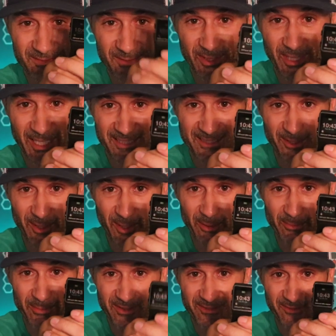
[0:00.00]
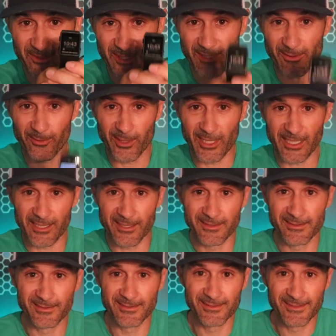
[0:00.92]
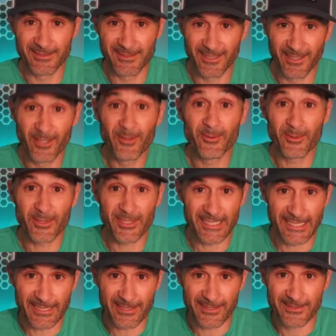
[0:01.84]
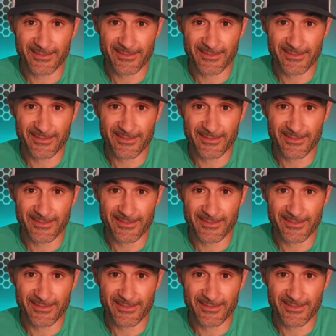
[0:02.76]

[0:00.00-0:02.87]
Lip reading: ShotScope V3. We'll see you.